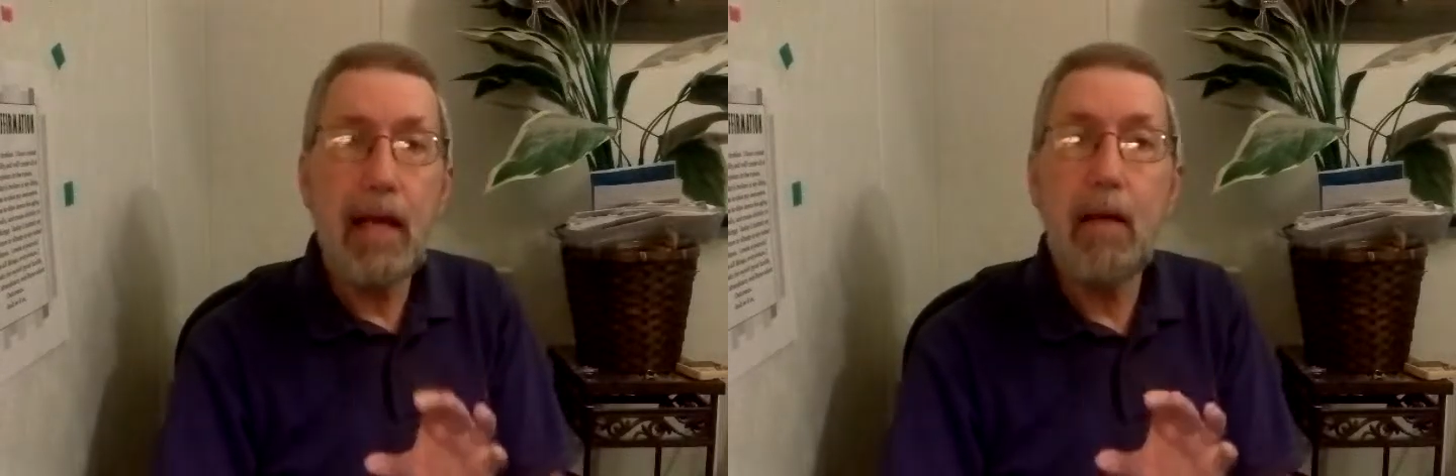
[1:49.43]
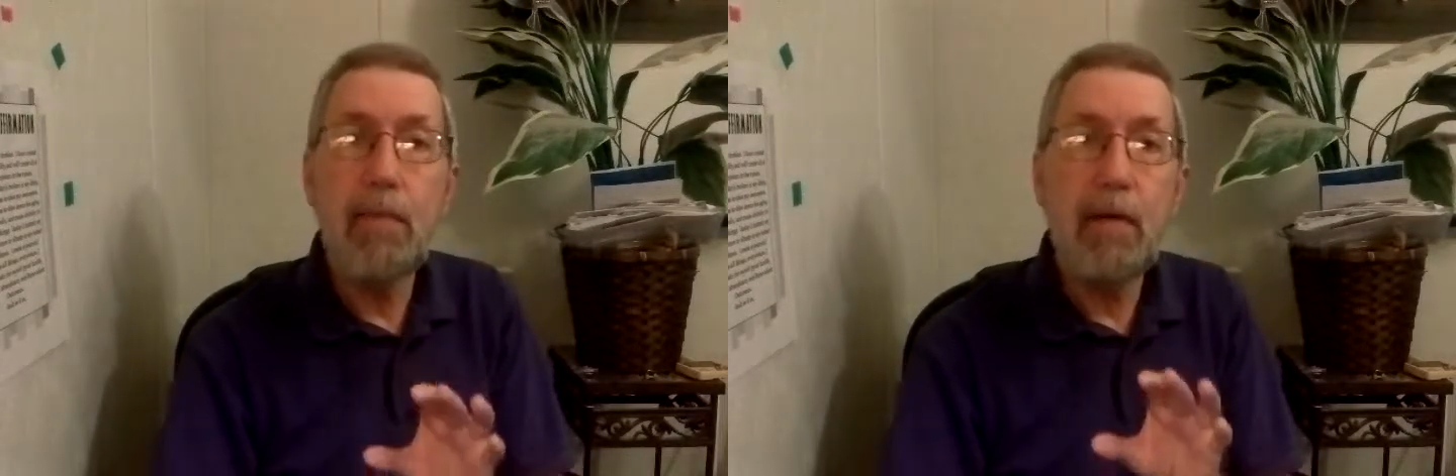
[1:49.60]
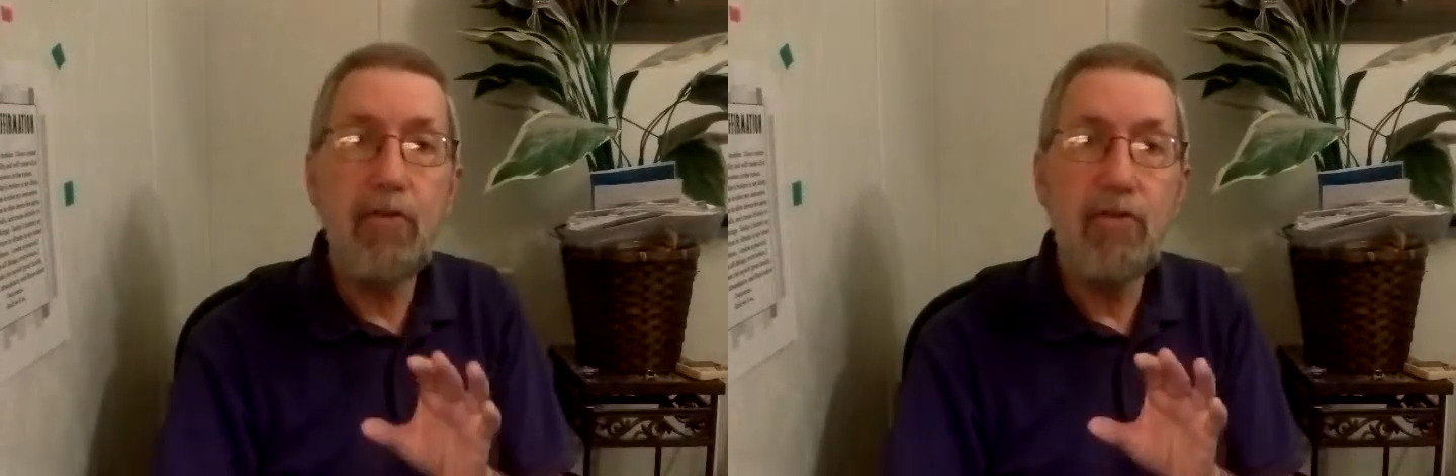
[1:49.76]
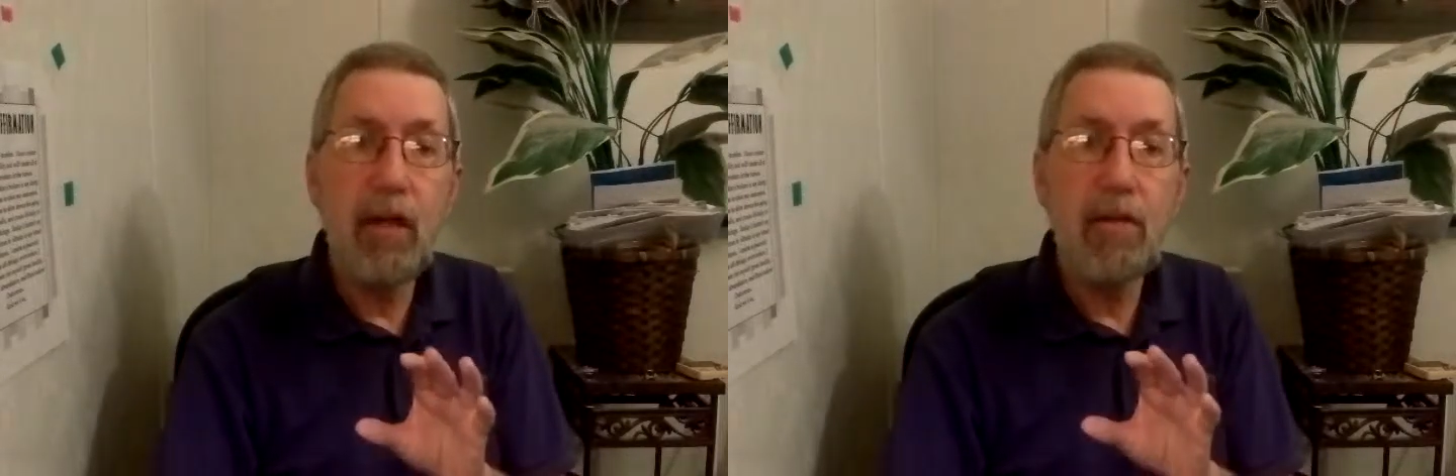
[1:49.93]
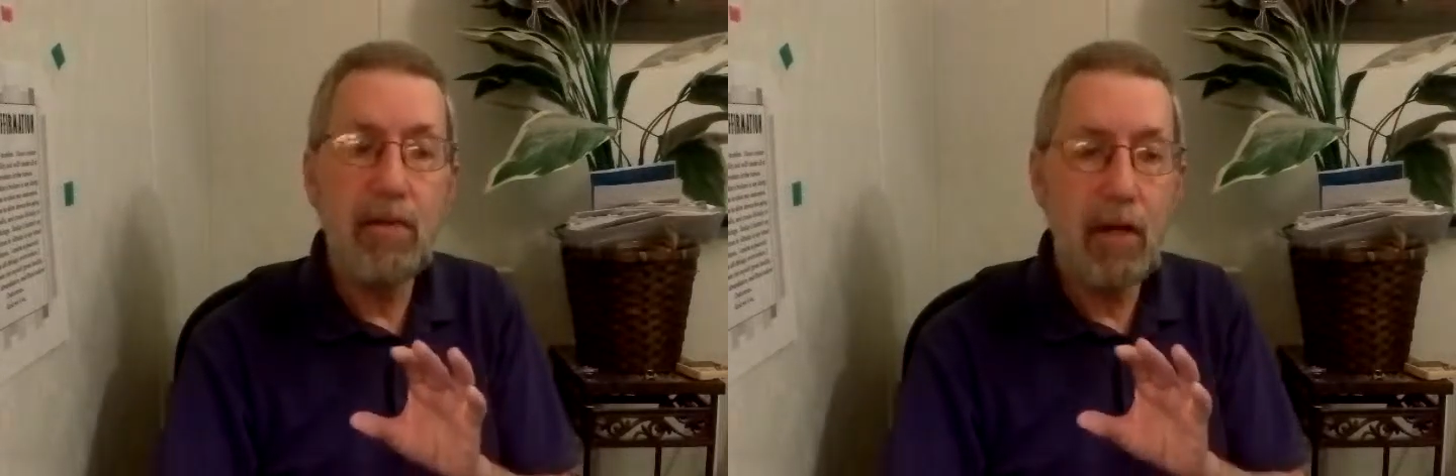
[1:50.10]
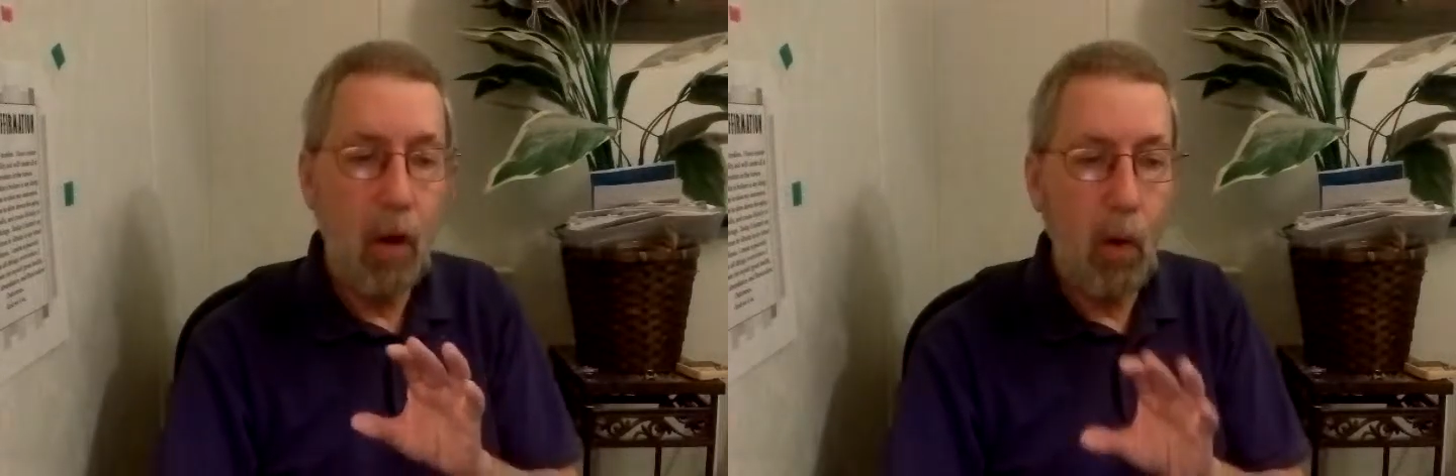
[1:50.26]
imaged
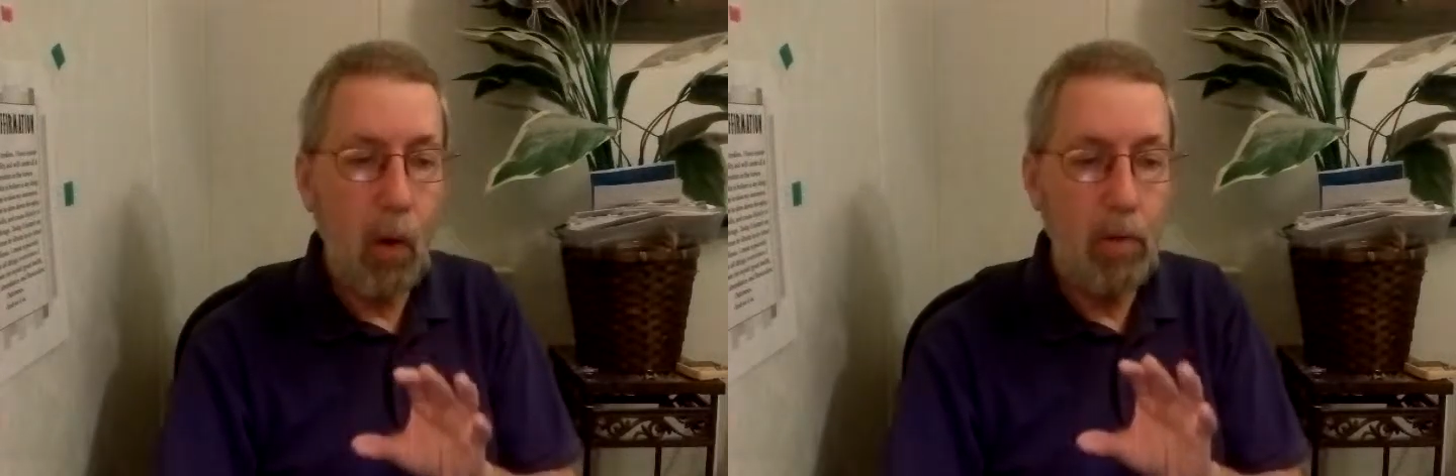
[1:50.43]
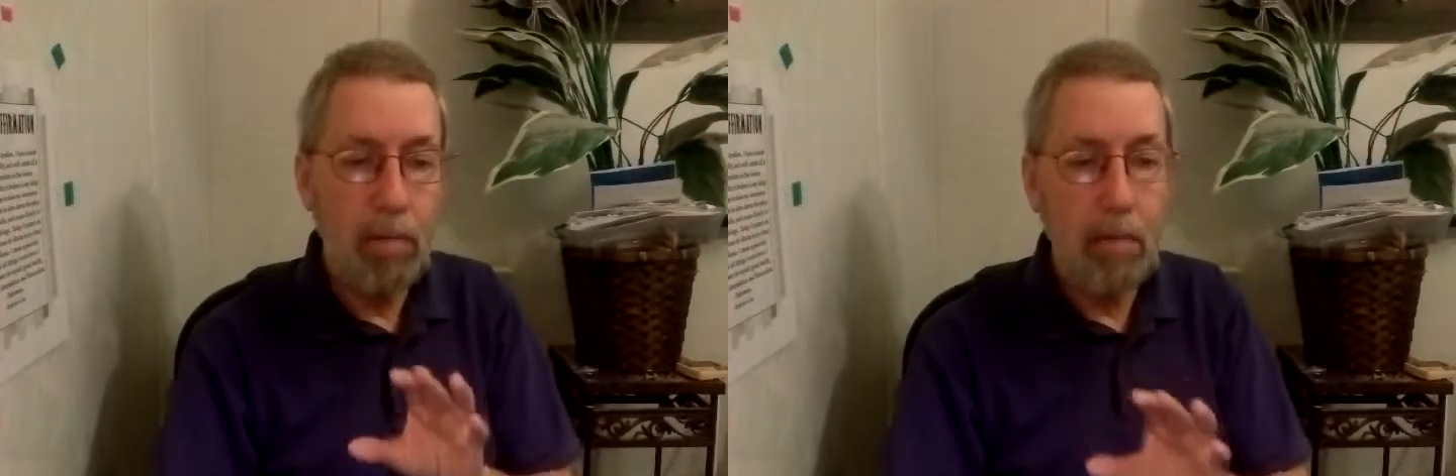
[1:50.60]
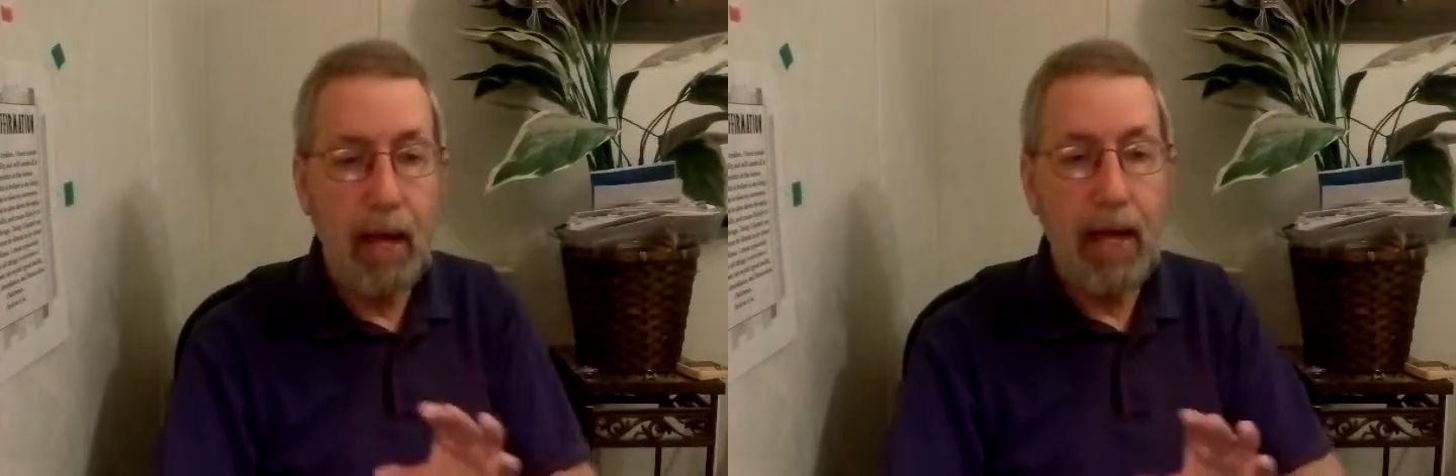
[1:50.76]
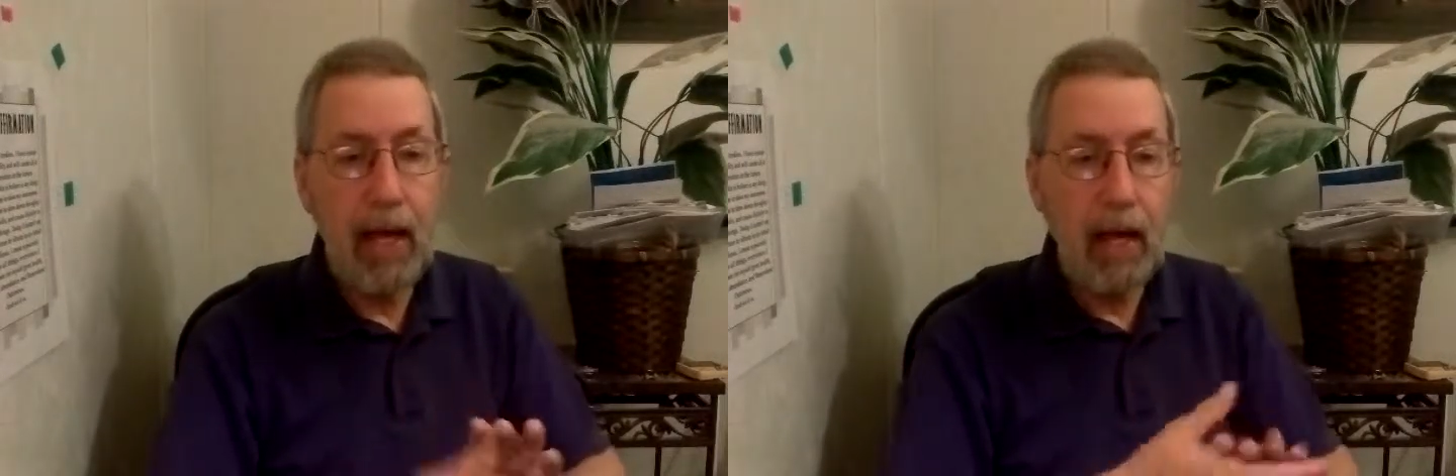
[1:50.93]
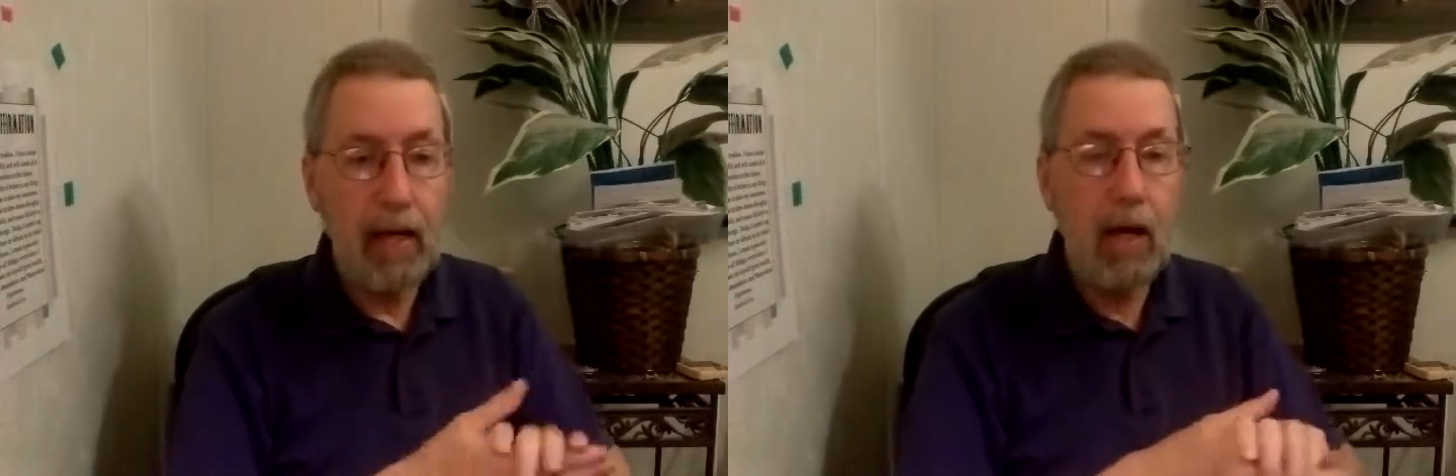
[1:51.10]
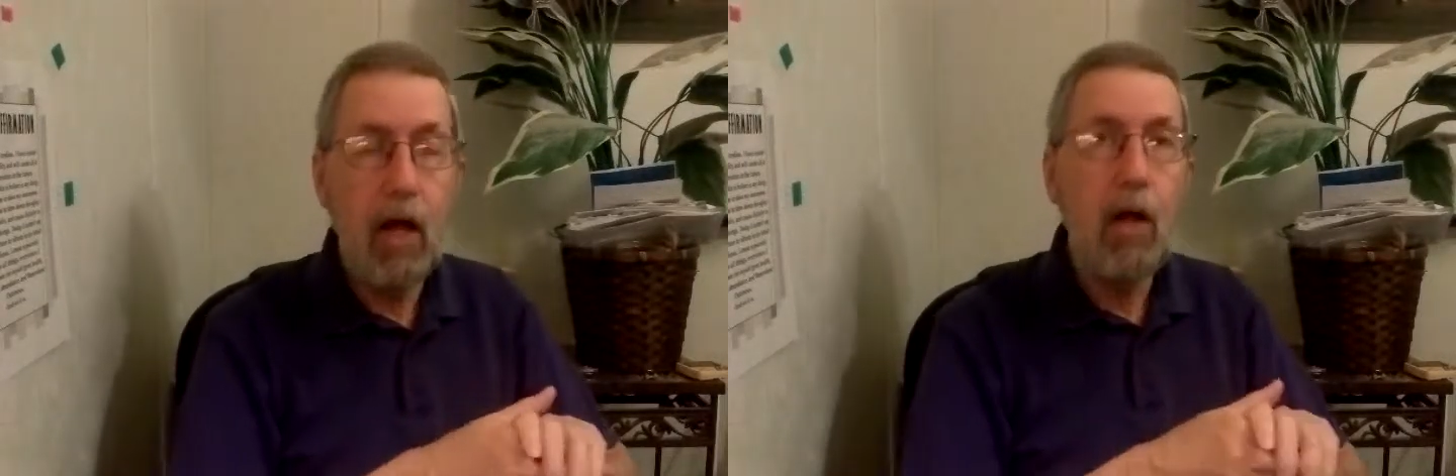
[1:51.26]
as an old
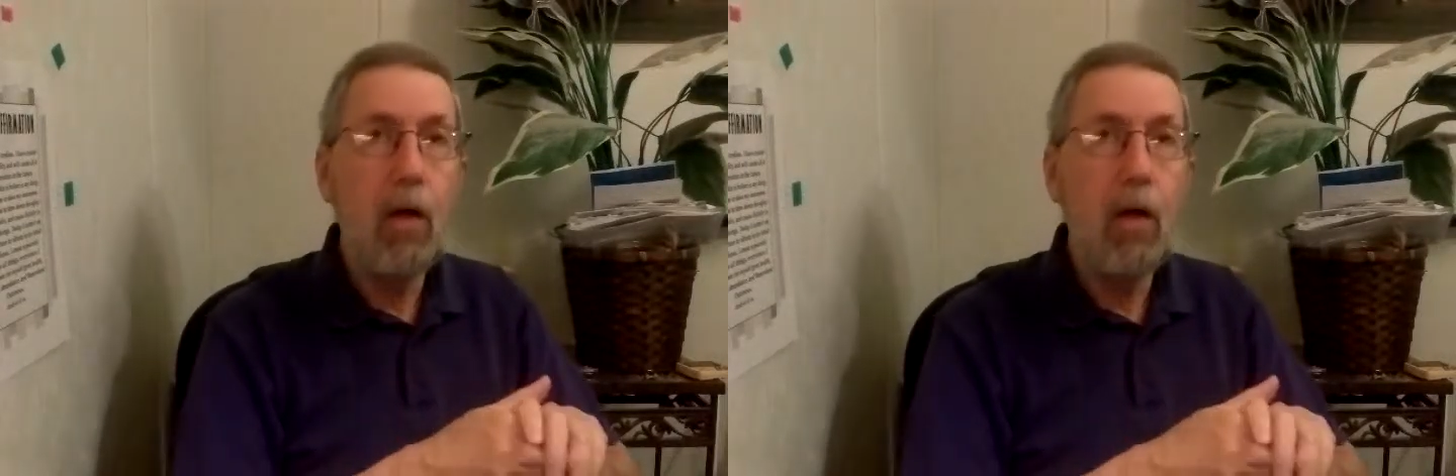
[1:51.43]
man